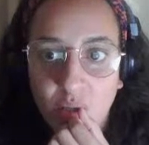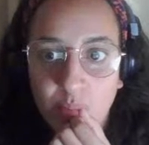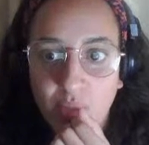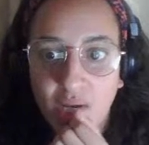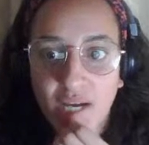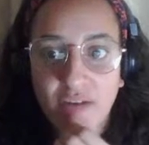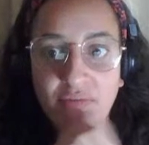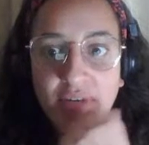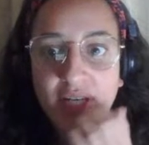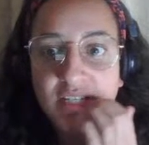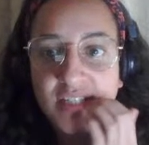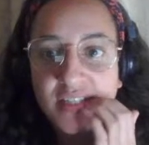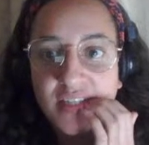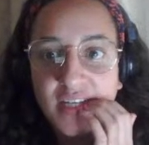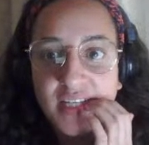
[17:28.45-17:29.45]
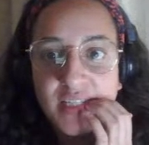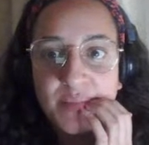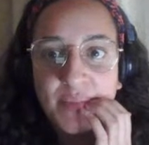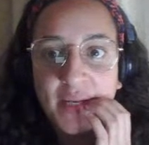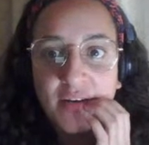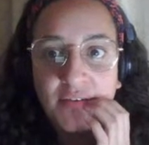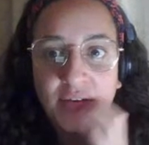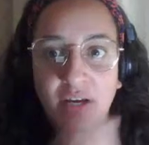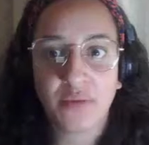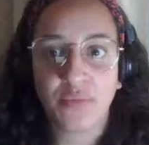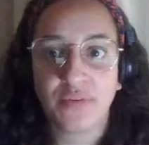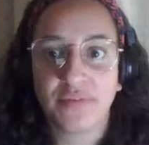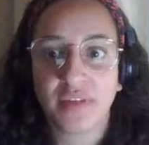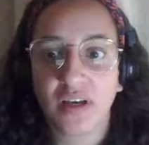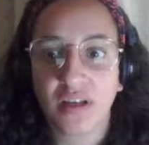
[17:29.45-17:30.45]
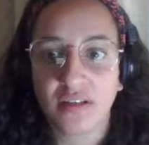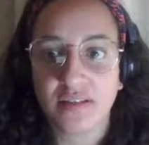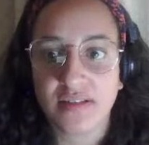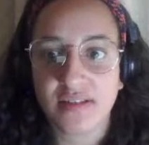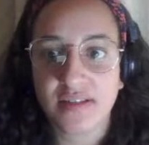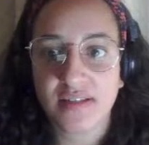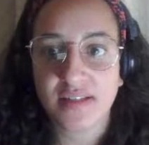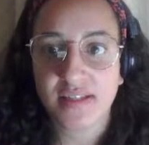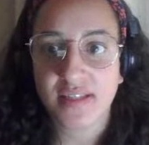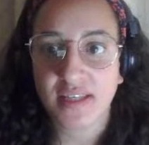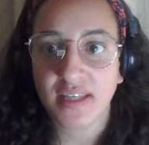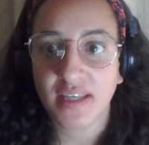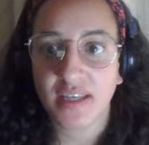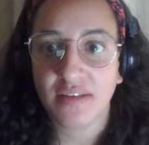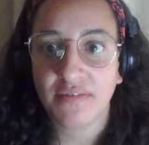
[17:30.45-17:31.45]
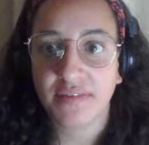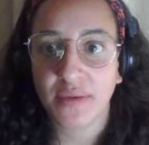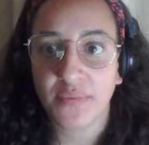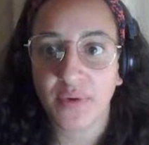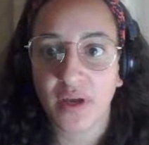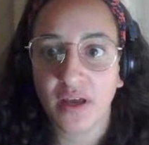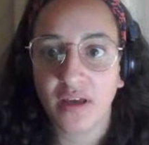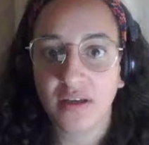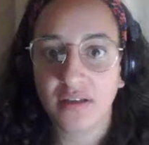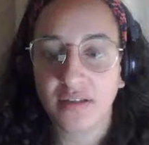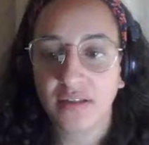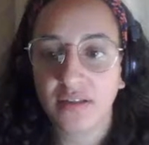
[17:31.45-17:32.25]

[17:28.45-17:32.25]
But I really just like to play around with the colors to see if they work.